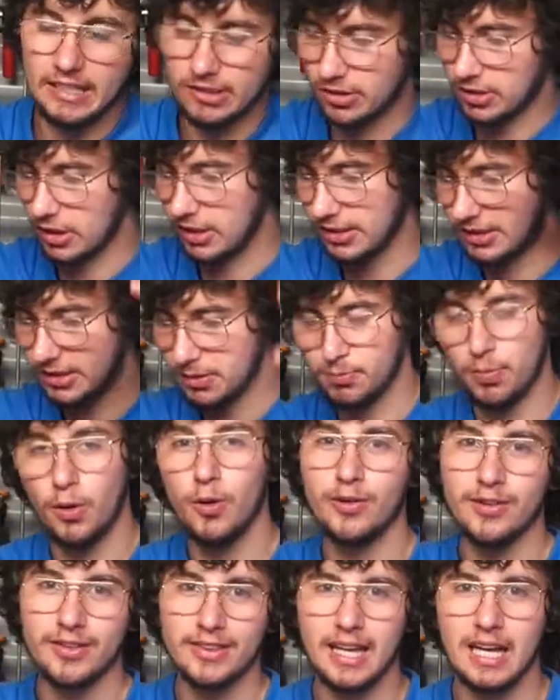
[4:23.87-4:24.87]
so it's
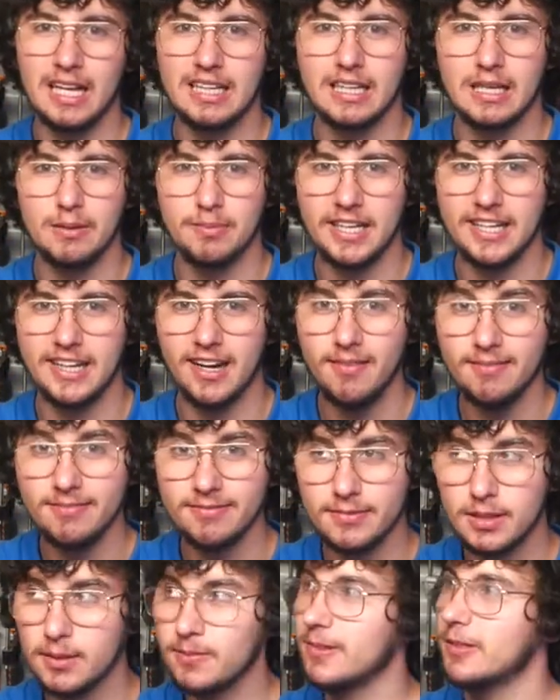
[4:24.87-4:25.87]
important that they be
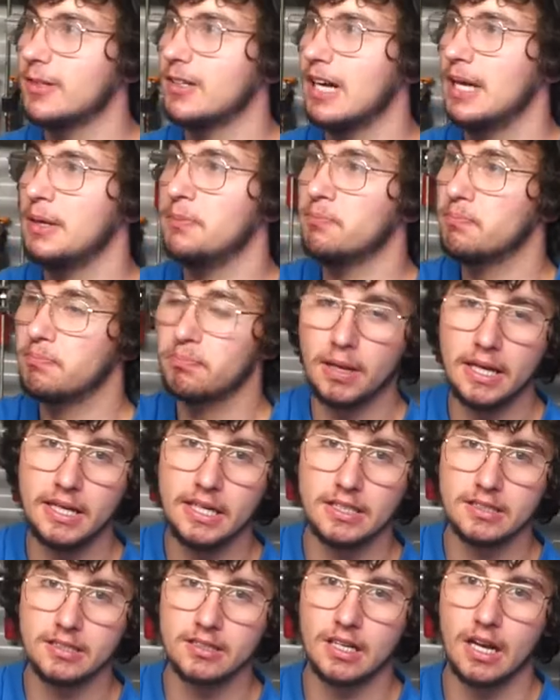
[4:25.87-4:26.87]
comfortable, and plenty
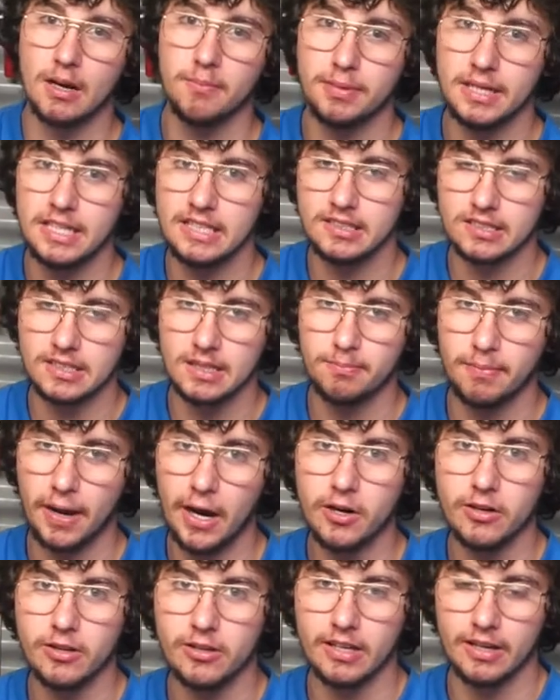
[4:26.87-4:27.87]
of companies skimp
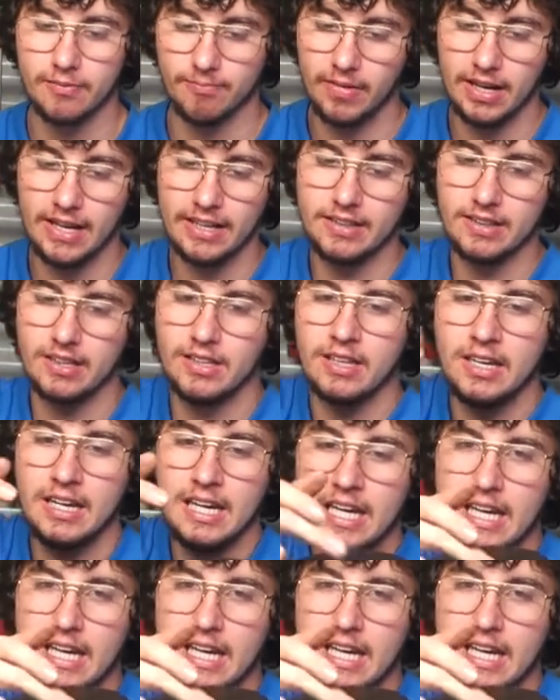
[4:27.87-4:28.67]
out on them, and